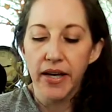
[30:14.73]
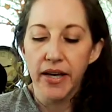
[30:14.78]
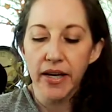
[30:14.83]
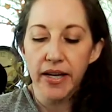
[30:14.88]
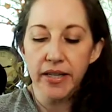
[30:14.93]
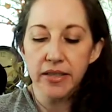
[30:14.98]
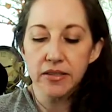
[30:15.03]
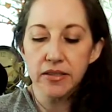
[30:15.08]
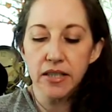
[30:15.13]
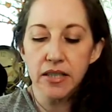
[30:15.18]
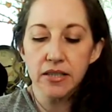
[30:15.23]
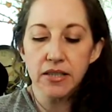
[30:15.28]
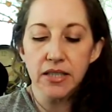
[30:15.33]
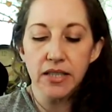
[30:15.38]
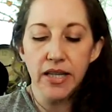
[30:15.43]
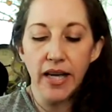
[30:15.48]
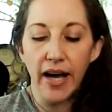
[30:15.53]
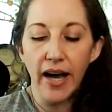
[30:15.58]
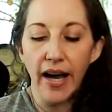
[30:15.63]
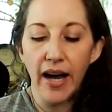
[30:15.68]
it
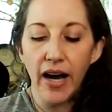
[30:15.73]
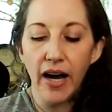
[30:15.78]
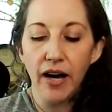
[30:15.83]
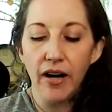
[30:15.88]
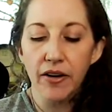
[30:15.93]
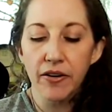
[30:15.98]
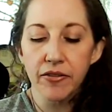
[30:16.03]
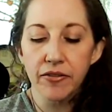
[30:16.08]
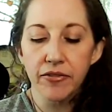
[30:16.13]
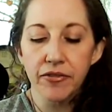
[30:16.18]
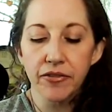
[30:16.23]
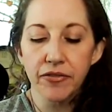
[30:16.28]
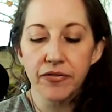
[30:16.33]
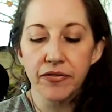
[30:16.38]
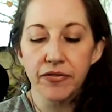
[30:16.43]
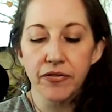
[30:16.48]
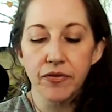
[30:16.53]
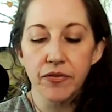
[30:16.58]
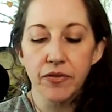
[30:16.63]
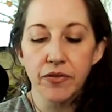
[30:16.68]
doesn't
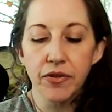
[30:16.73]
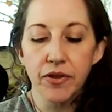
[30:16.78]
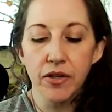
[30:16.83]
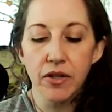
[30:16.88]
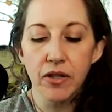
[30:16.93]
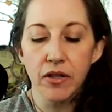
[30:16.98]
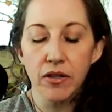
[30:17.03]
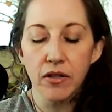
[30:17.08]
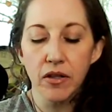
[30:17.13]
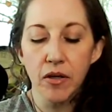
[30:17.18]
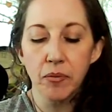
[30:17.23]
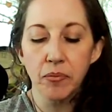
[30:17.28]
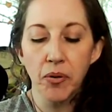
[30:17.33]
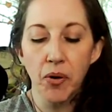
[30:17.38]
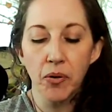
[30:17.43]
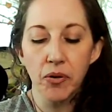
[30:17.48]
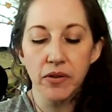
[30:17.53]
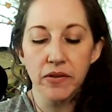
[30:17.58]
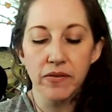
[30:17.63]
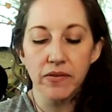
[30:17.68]
have the
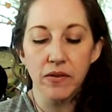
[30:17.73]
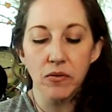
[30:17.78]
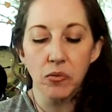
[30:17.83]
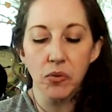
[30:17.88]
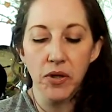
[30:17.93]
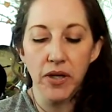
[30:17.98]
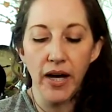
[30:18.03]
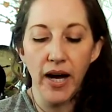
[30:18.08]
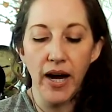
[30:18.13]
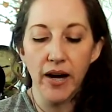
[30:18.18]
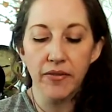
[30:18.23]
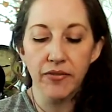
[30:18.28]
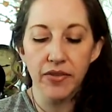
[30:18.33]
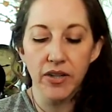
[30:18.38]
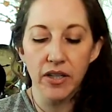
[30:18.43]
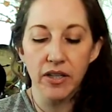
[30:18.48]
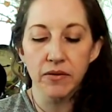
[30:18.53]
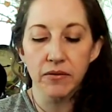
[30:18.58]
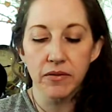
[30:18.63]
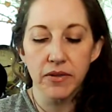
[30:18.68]
components that we have
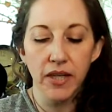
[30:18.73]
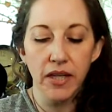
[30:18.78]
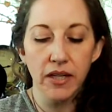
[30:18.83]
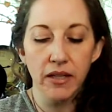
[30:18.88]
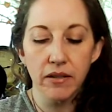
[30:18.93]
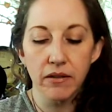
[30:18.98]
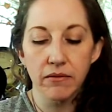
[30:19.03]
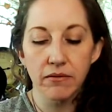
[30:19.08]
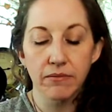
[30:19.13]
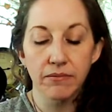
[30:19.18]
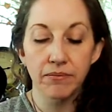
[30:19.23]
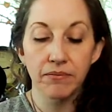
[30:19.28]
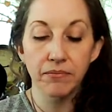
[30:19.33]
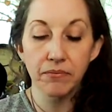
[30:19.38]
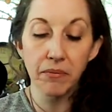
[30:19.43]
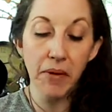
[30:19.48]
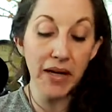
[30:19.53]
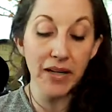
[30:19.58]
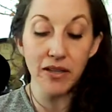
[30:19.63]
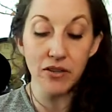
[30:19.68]
that that
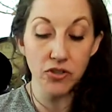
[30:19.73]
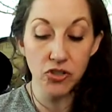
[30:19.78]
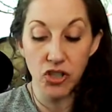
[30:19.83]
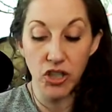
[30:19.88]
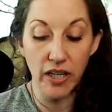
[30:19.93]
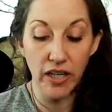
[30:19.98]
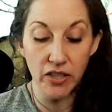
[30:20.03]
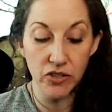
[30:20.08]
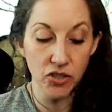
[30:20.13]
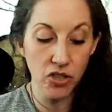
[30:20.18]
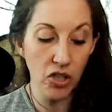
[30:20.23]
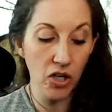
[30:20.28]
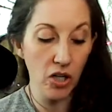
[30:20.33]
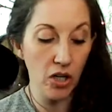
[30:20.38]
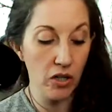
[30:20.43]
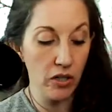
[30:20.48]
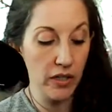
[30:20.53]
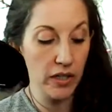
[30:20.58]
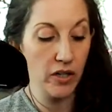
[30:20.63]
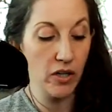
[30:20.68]
make us change in
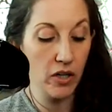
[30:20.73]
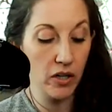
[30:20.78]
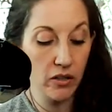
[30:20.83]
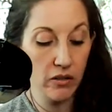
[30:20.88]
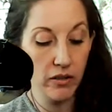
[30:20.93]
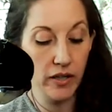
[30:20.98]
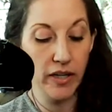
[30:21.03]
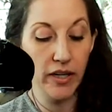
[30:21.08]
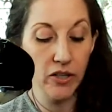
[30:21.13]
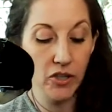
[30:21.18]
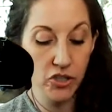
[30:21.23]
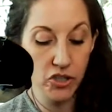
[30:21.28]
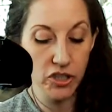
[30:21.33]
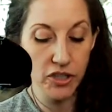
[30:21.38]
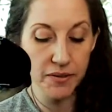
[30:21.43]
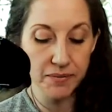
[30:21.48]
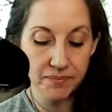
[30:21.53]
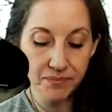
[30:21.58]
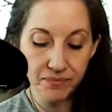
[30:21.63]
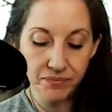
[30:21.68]
our in our
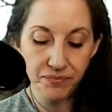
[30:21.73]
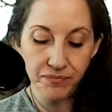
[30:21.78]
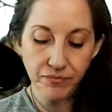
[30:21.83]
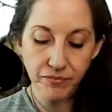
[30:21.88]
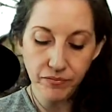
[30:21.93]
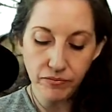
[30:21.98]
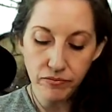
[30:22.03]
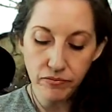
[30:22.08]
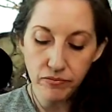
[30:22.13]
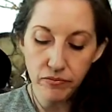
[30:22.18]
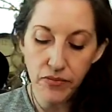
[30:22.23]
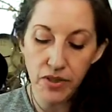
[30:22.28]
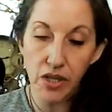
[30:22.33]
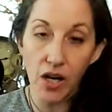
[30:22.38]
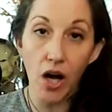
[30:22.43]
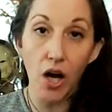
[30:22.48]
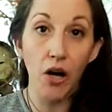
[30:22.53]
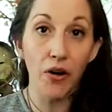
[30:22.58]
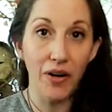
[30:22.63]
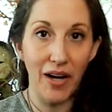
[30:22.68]
energy.
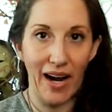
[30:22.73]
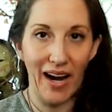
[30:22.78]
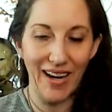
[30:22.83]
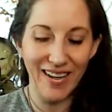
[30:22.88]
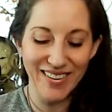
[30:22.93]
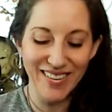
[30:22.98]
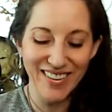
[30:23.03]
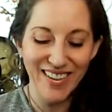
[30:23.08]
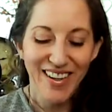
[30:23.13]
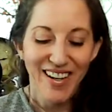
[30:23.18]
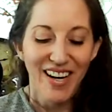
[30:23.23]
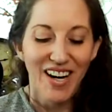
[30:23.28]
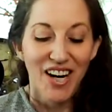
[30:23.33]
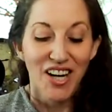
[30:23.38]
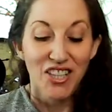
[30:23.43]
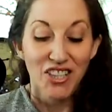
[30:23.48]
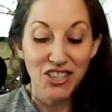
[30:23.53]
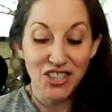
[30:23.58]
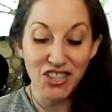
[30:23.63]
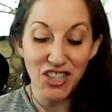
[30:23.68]
Okay.
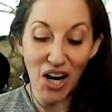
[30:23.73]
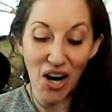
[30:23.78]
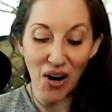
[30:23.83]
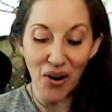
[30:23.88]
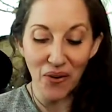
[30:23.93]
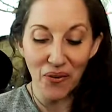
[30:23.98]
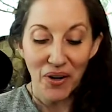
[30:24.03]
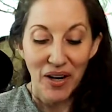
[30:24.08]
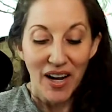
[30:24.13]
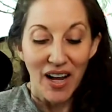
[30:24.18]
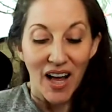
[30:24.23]
So,